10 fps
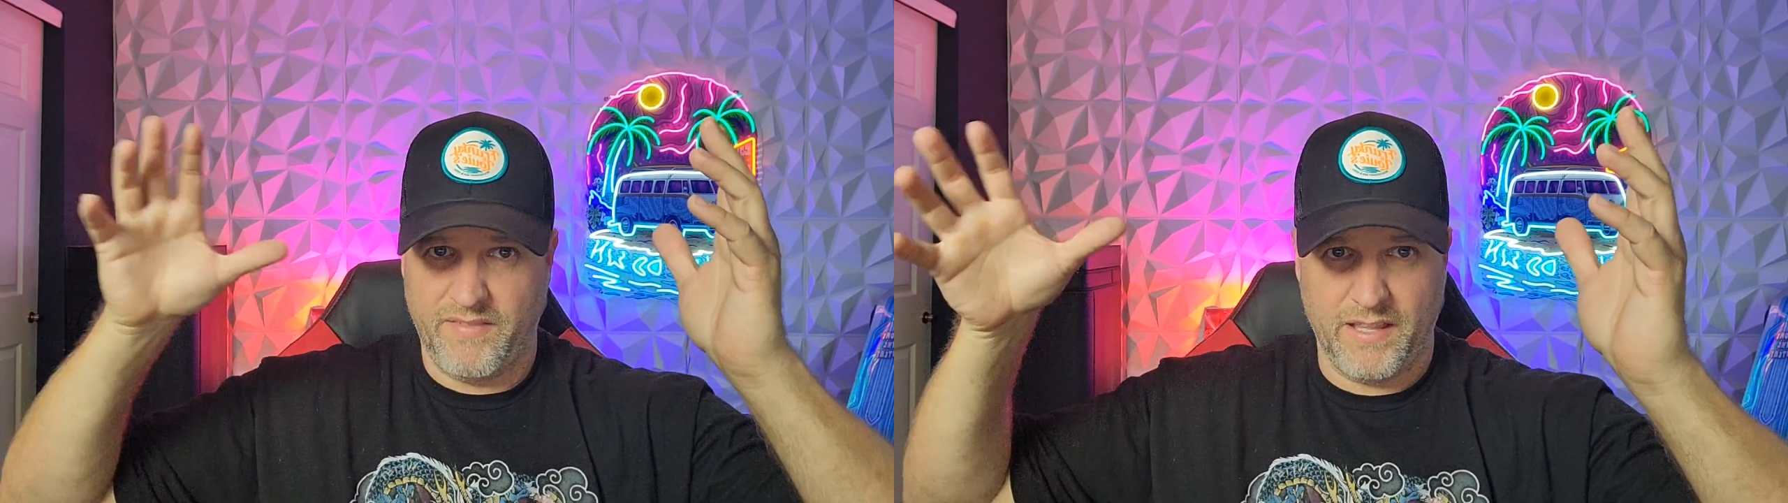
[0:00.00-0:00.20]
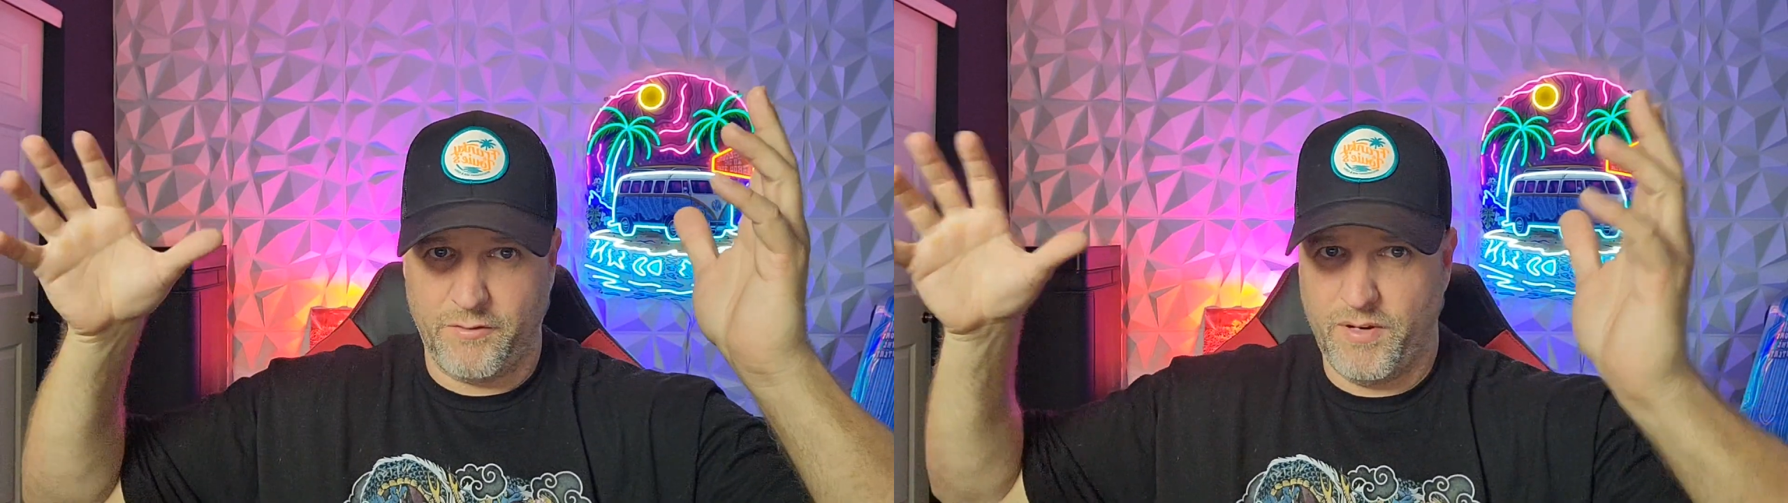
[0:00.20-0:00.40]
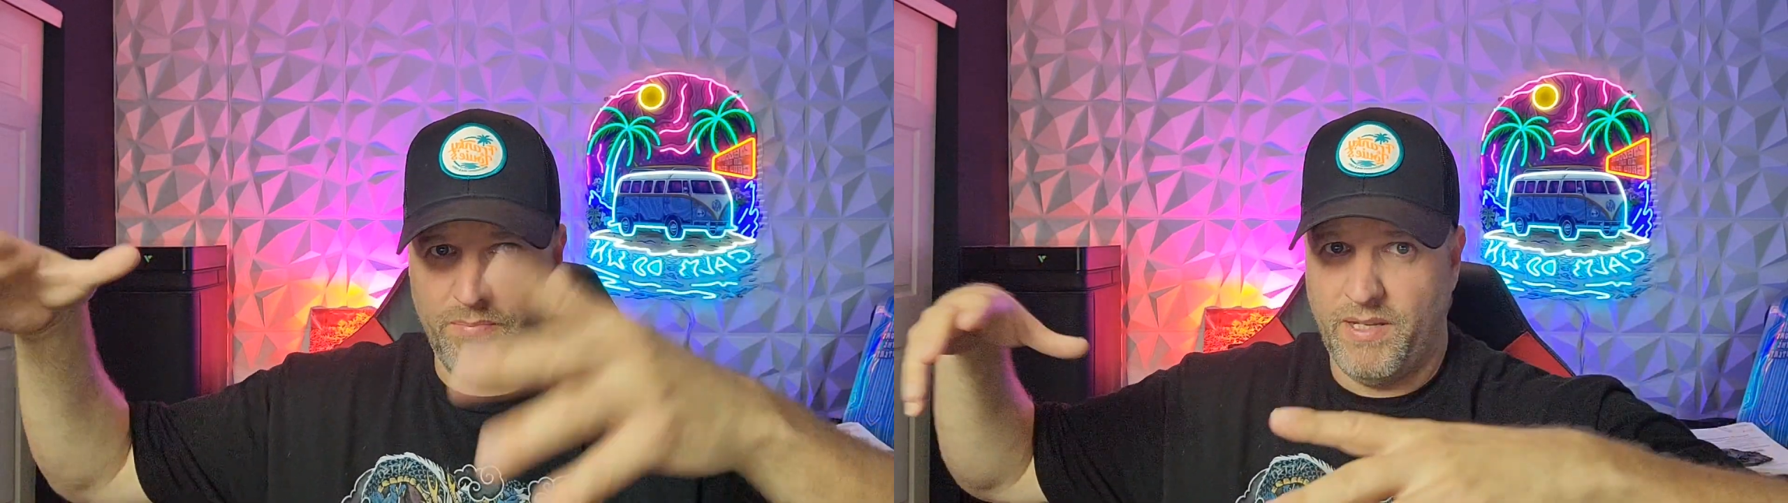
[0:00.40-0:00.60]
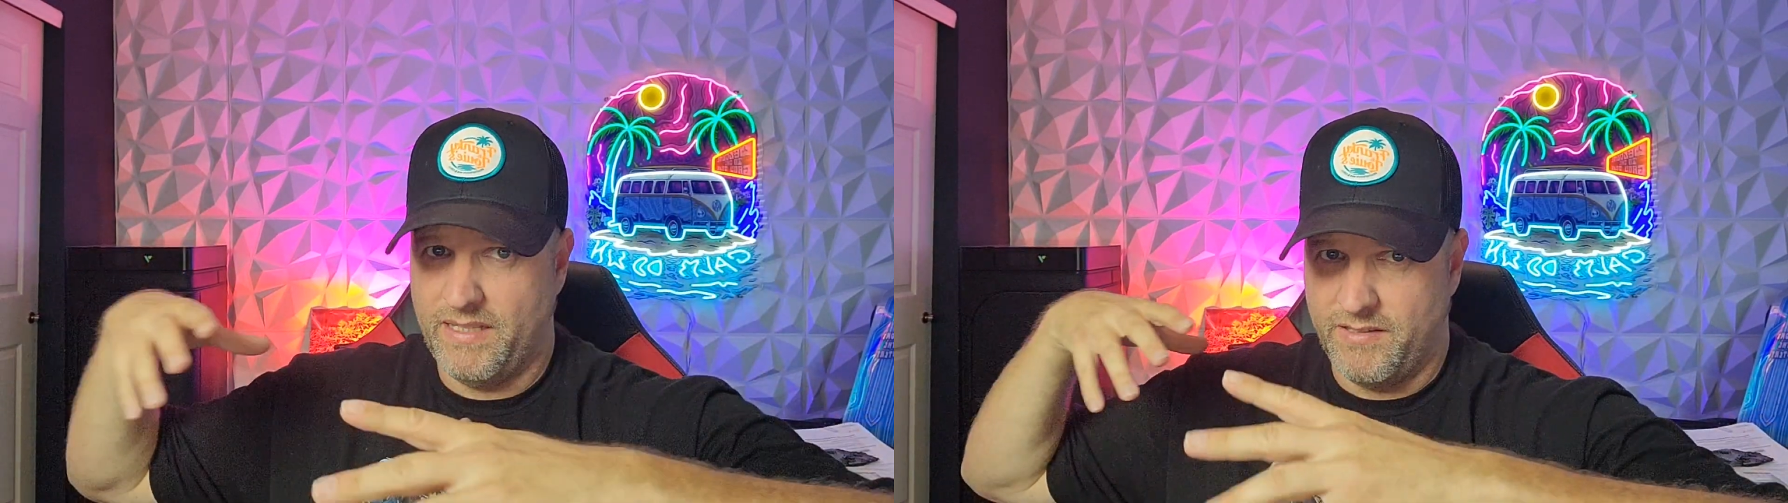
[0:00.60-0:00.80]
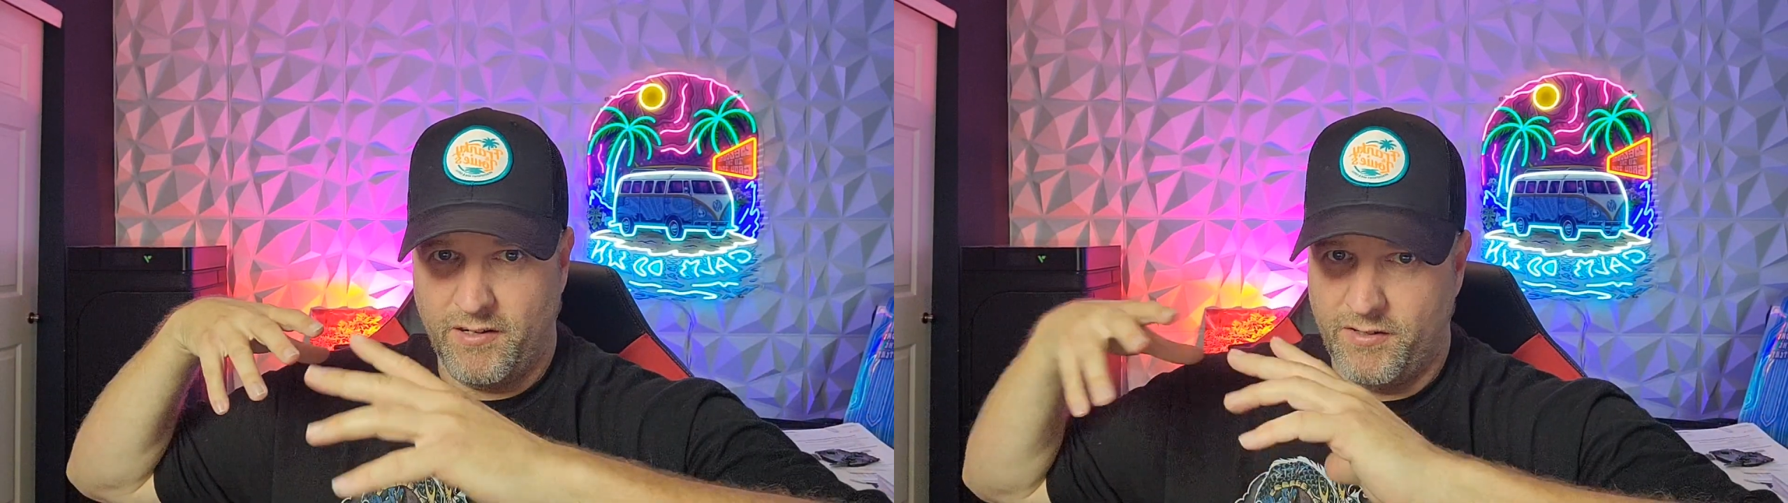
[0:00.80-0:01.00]
got three
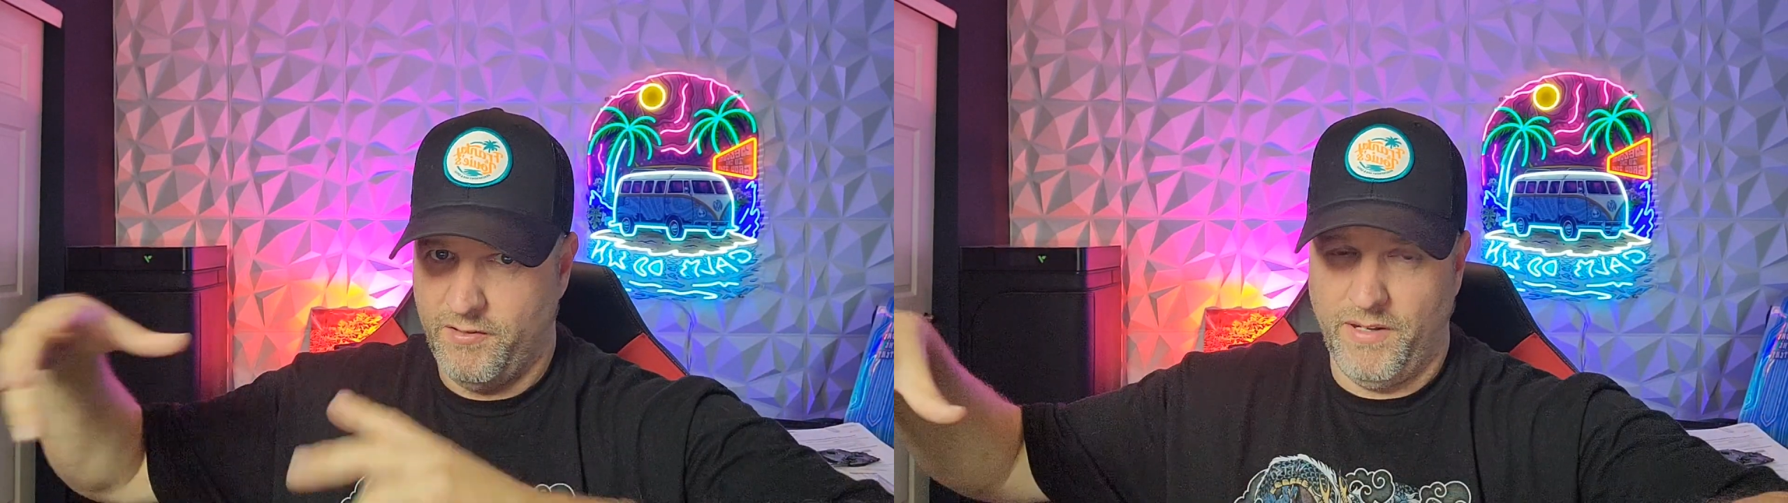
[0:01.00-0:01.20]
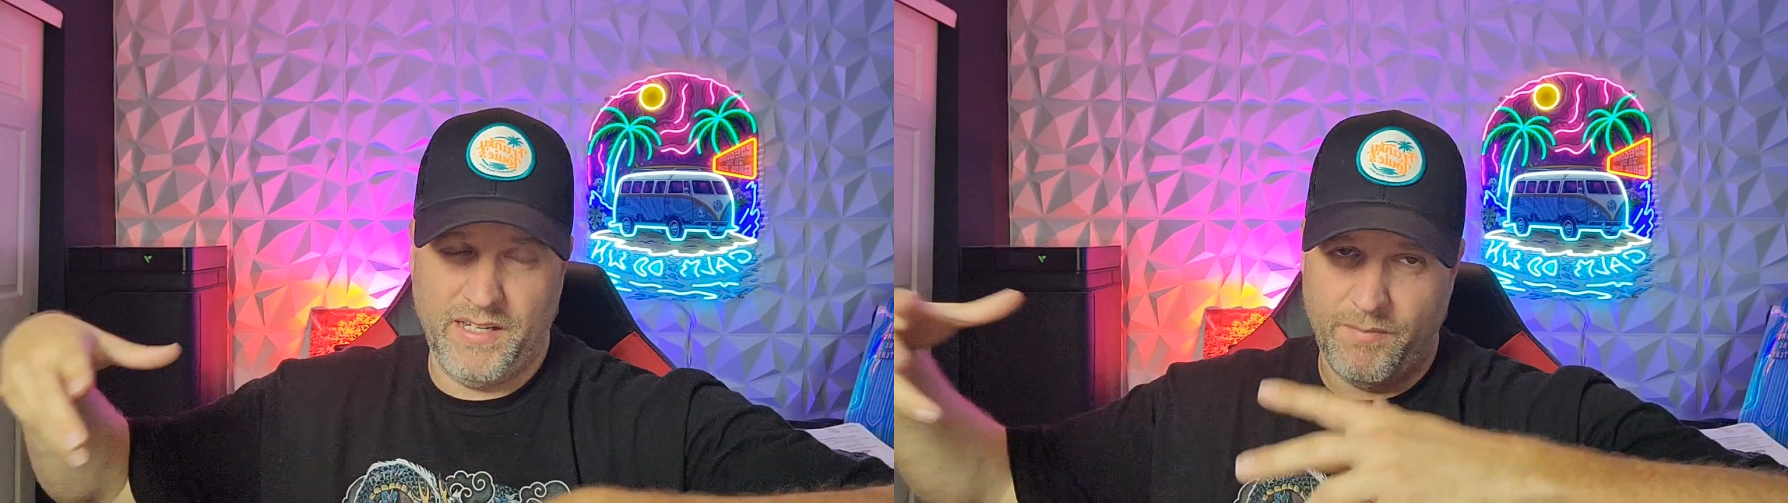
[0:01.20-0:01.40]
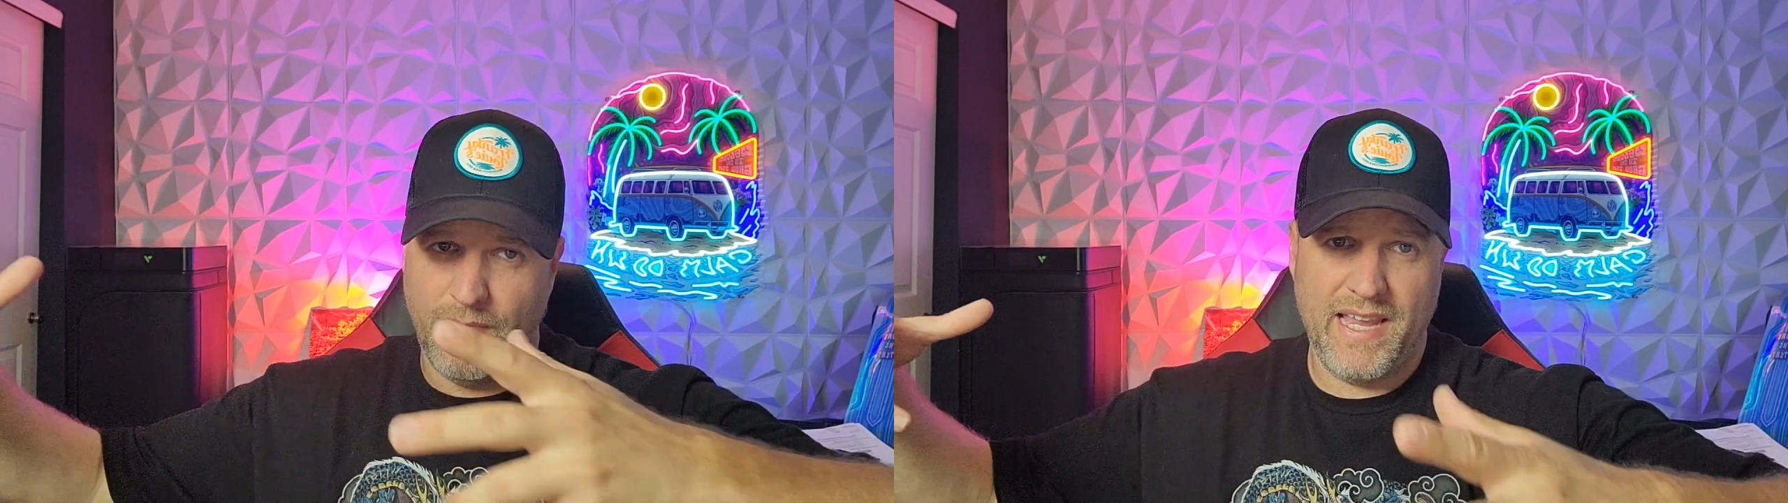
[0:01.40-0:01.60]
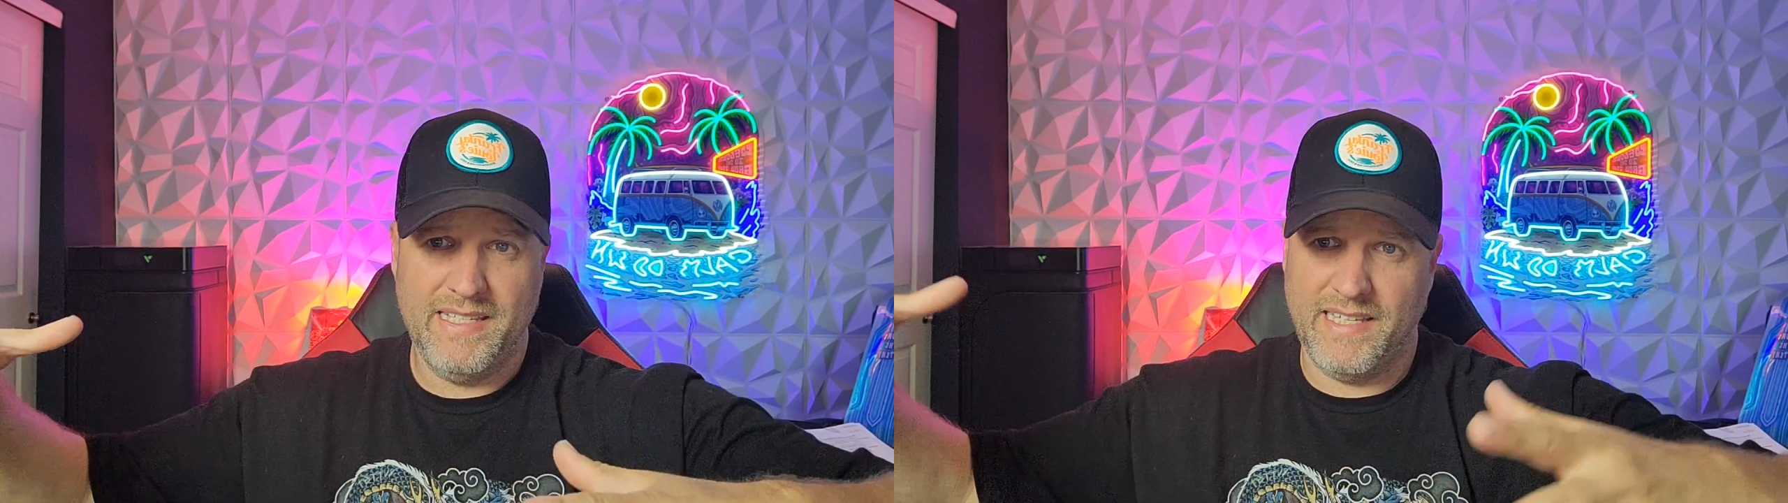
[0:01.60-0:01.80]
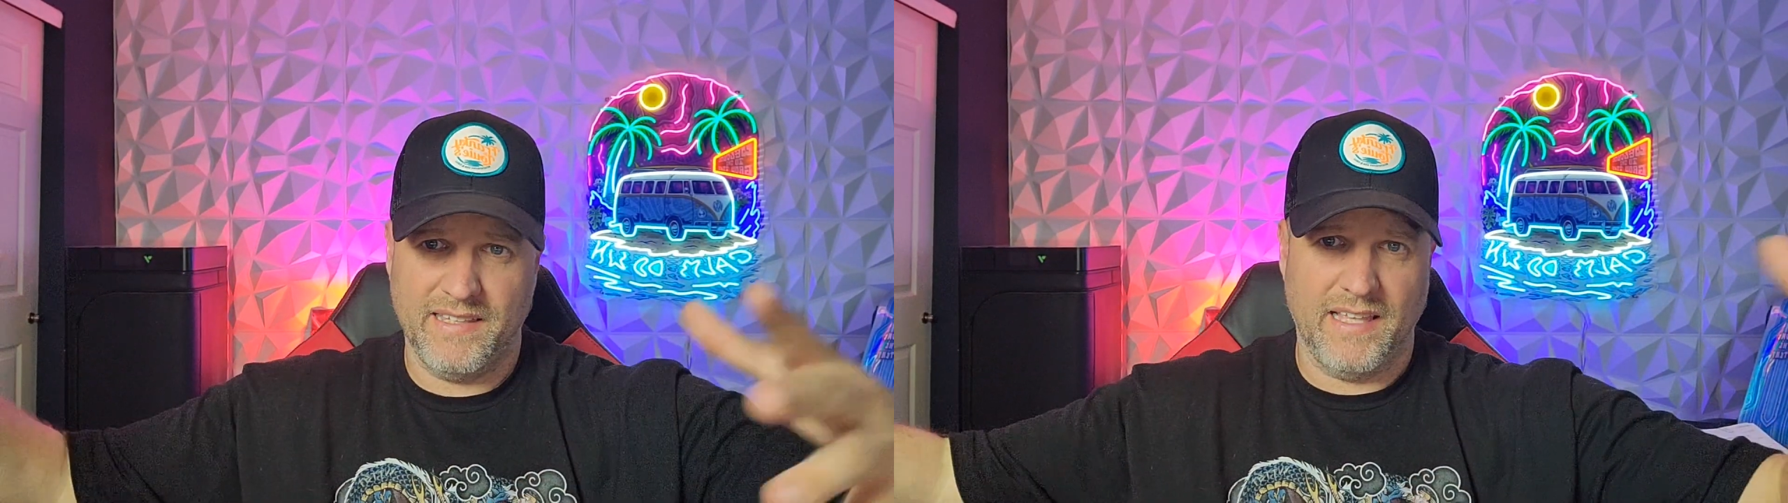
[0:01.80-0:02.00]
plants that are doing amazing,